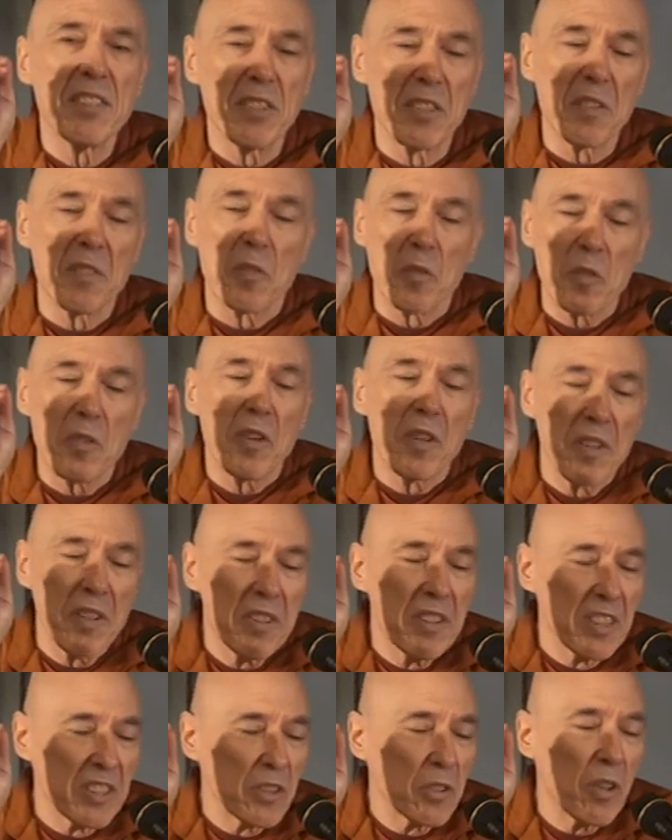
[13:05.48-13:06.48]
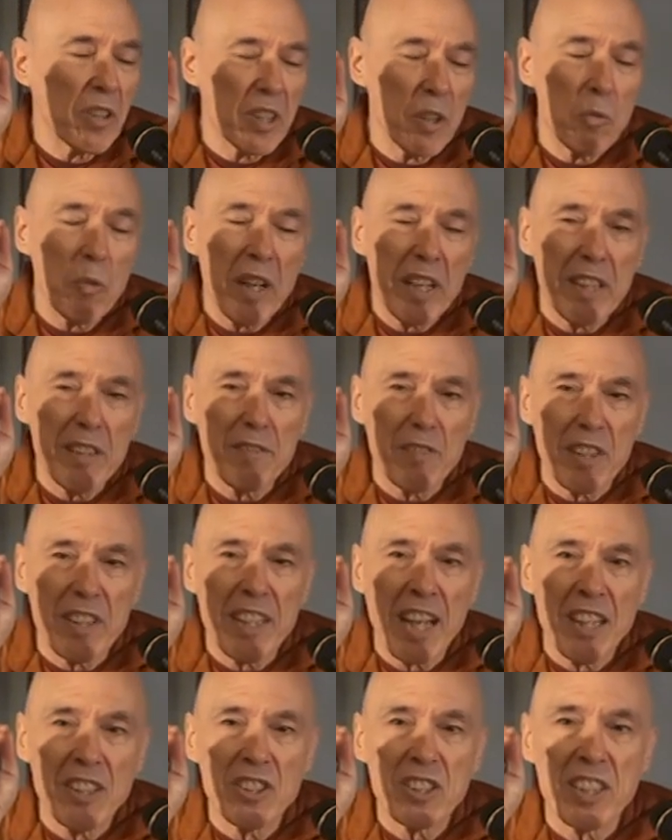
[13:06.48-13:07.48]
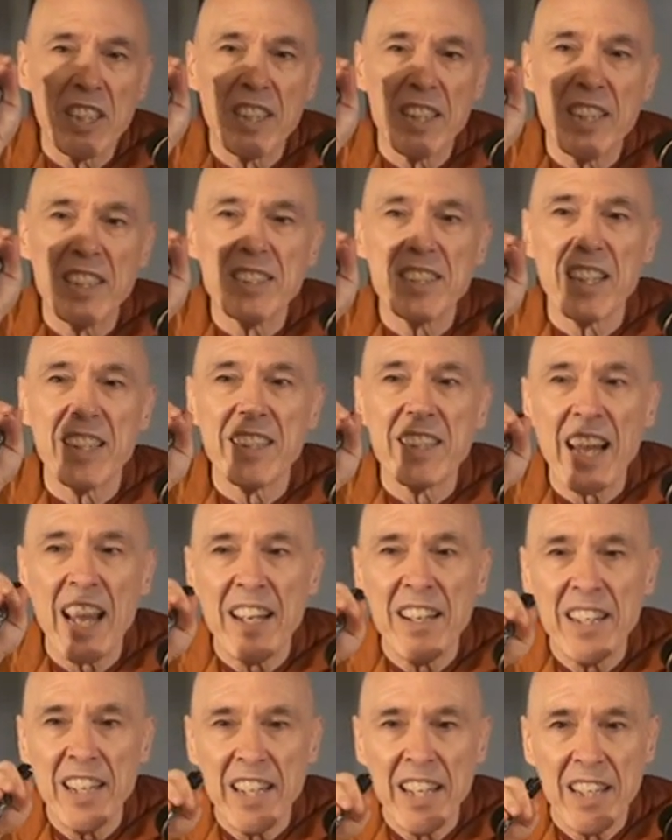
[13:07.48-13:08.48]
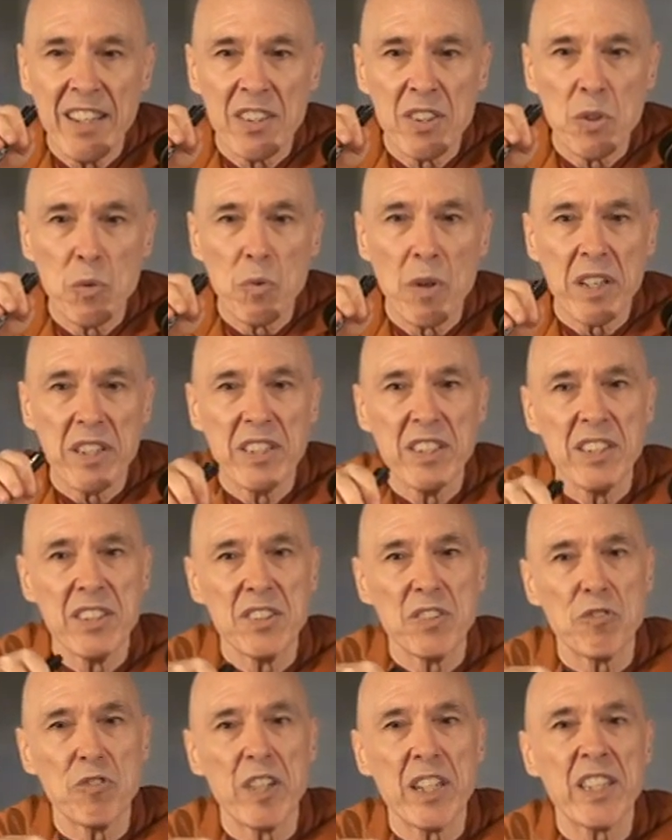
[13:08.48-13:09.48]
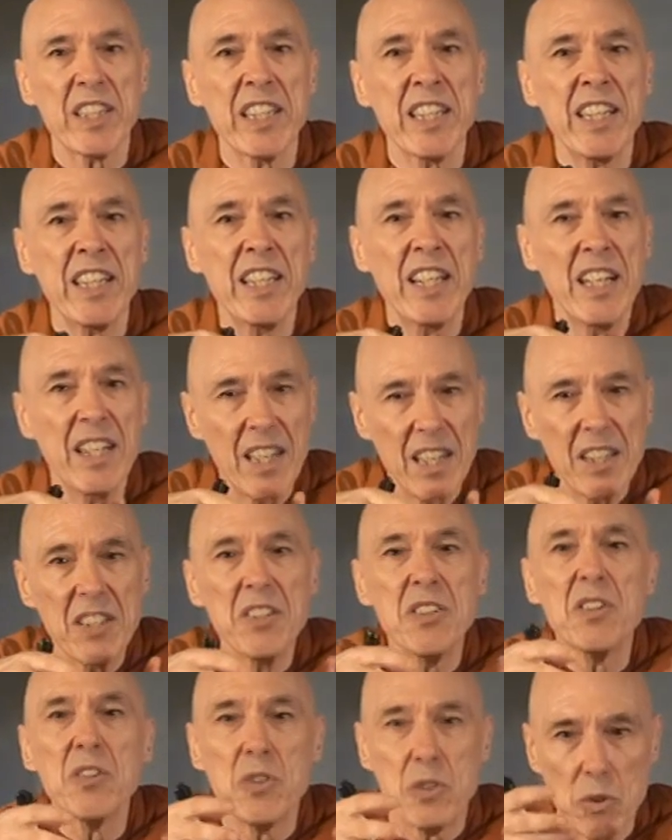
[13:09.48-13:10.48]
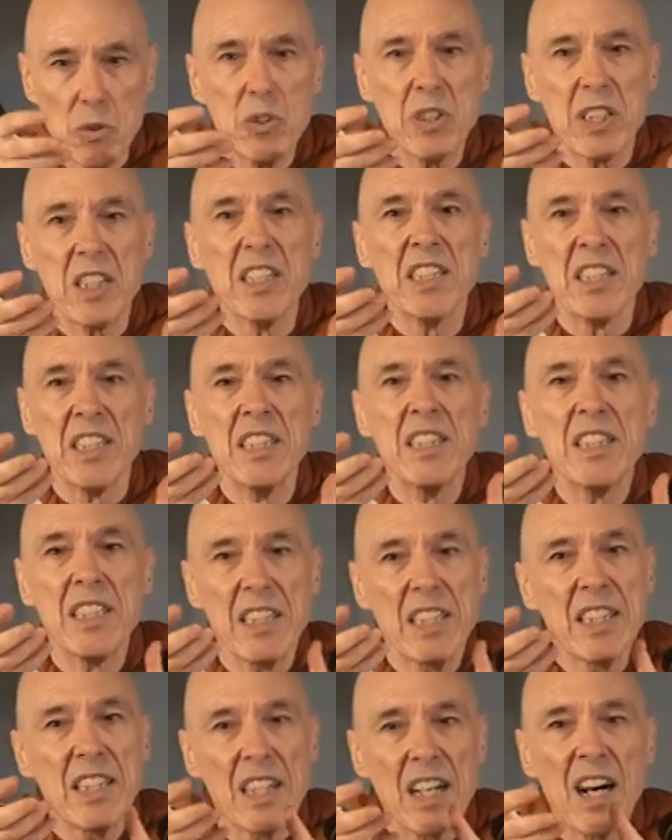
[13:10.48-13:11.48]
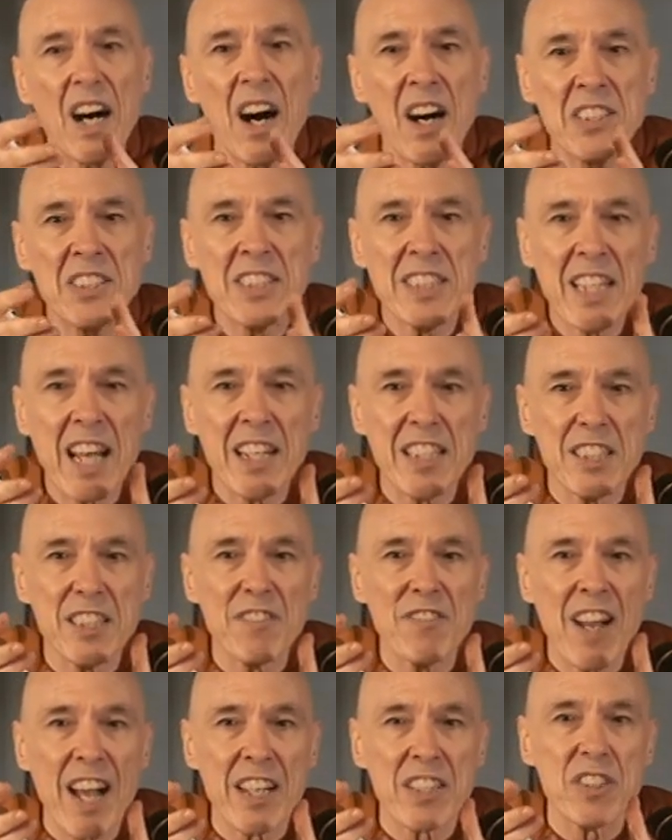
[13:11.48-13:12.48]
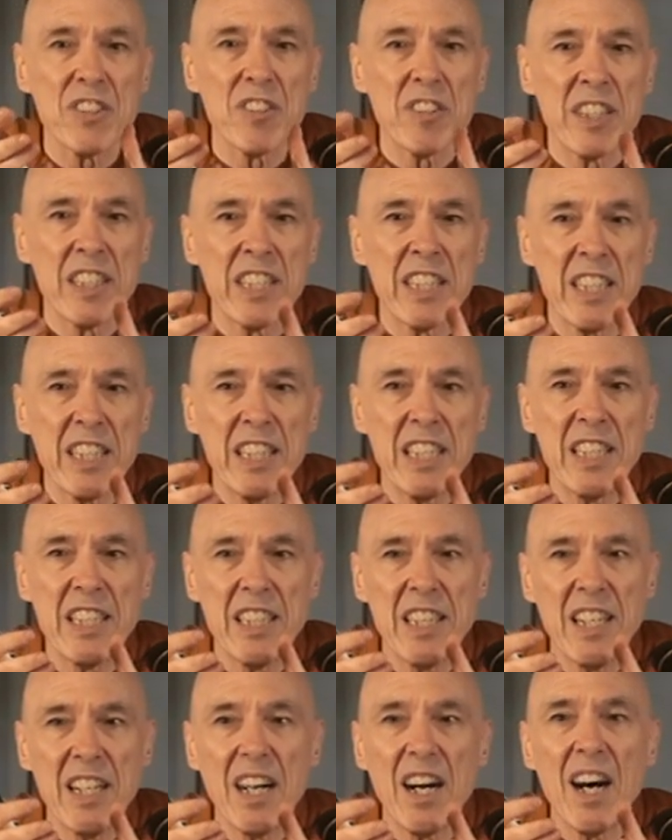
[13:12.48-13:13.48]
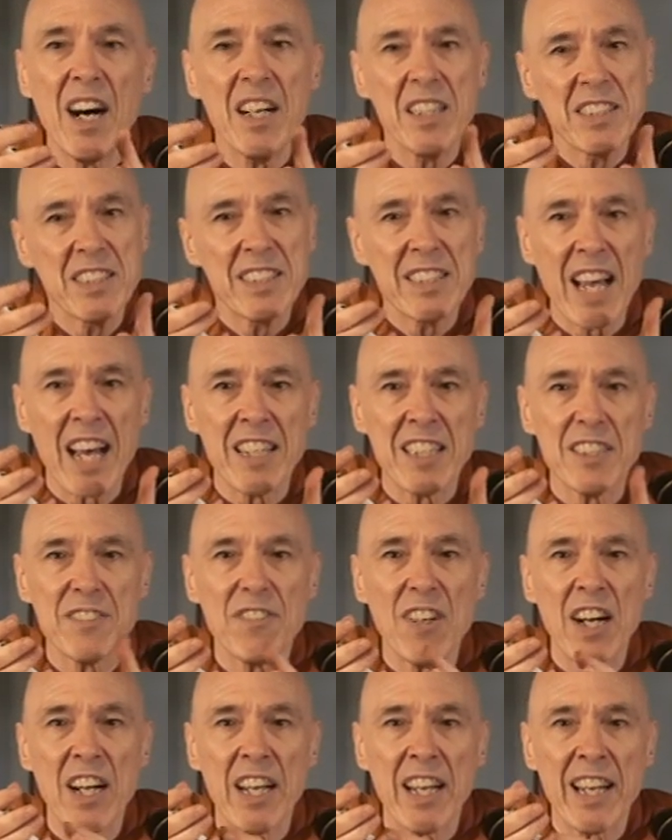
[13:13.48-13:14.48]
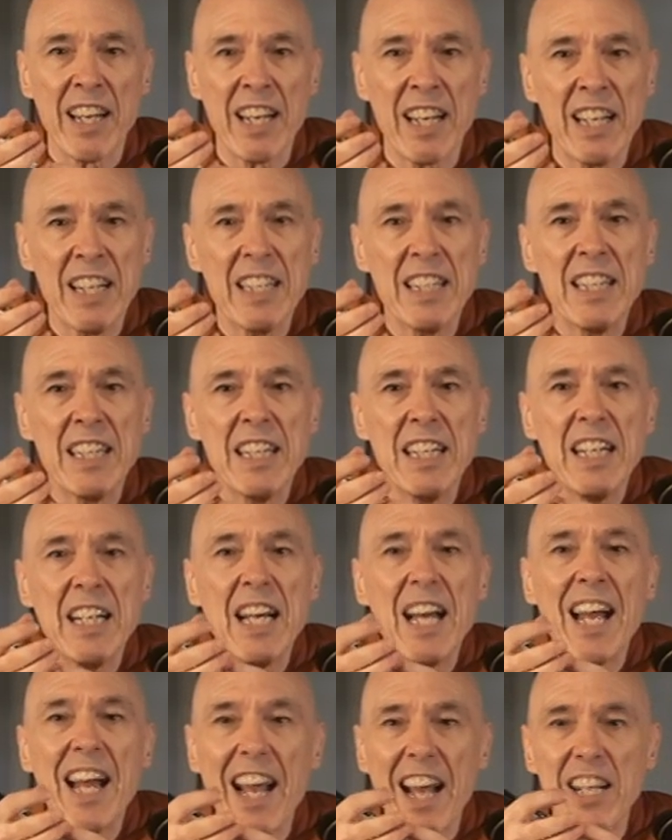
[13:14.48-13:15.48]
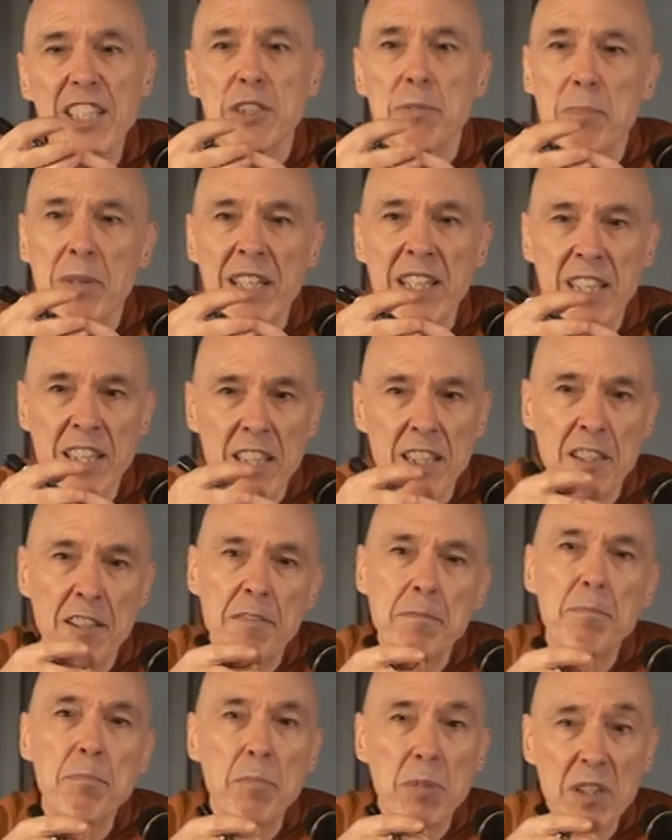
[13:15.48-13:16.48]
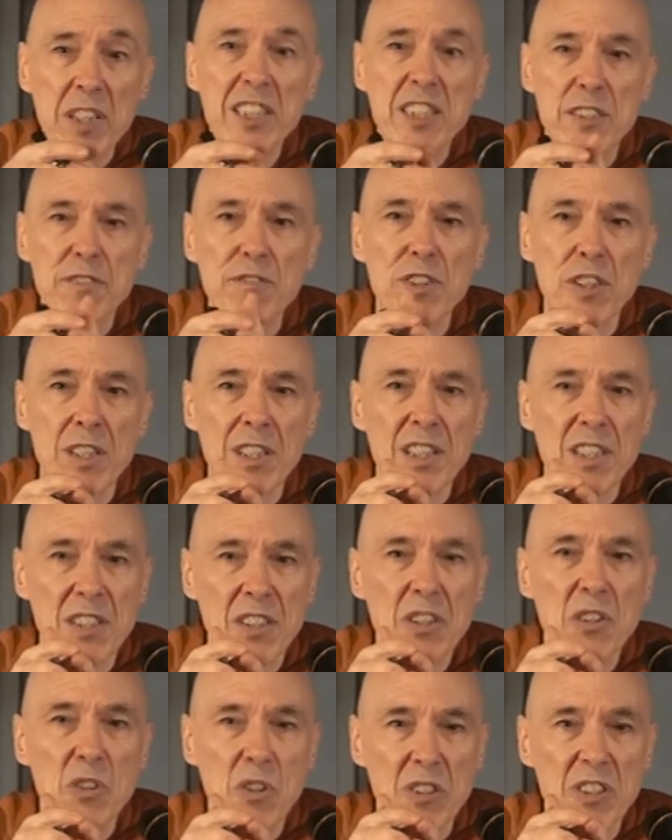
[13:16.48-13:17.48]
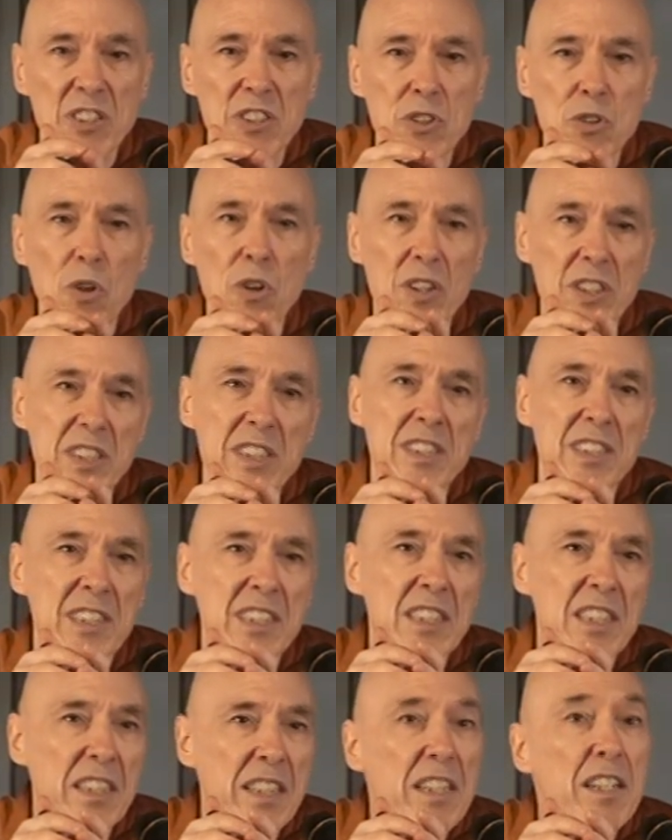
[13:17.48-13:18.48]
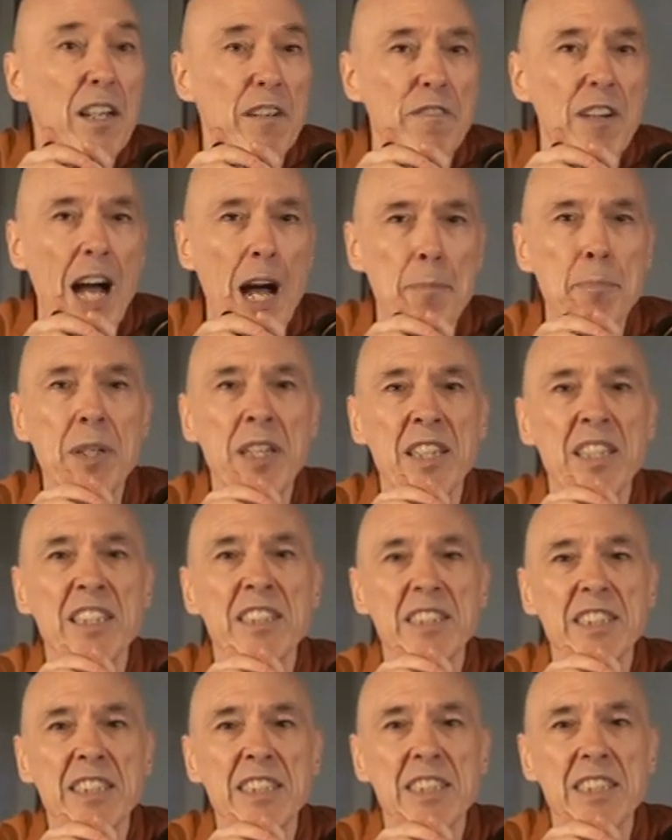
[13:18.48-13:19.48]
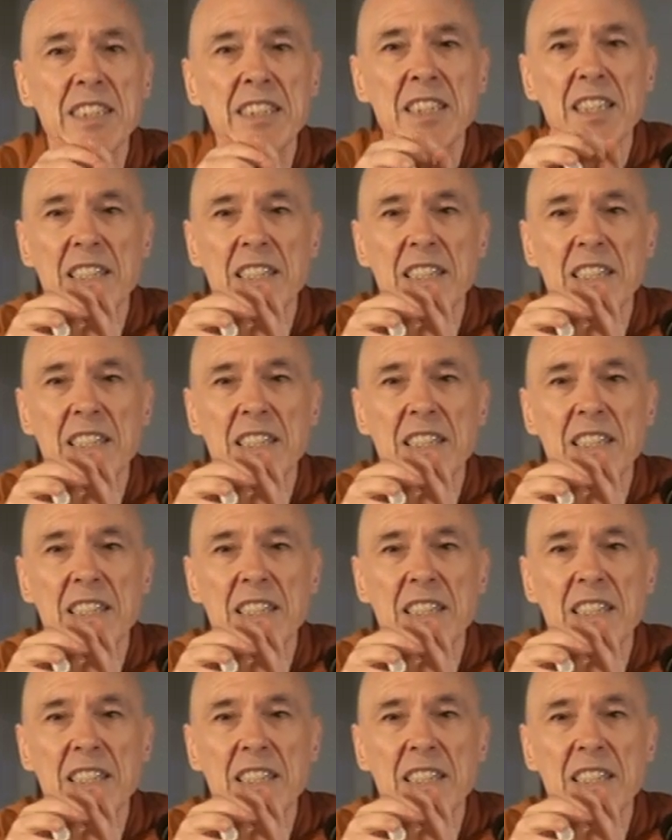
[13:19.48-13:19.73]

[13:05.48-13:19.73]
or distorted way of attention, is attending to what is really dukkha, unsatisfactory, unsatisfying, as being blissful or a source of happiness.